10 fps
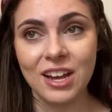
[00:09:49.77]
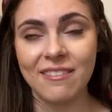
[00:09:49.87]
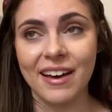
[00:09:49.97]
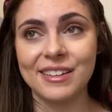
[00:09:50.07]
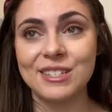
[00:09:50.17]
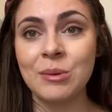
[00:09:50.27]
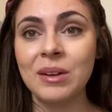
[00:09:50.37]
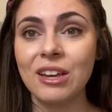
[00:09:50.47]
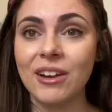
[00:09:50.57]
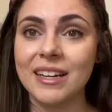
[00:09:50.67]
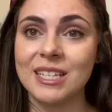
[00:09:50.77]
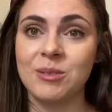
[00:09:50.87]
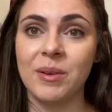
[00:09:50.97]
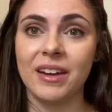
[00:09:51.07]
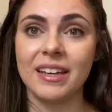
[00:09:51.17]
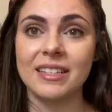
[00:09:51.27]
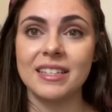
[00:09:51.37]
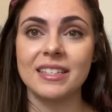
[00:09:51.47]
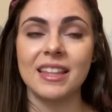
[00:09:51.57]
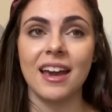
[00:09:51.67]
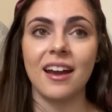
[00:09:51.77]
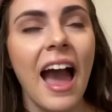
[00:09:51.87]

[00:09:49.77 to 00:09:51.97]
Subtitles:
I've had so many great experiences there.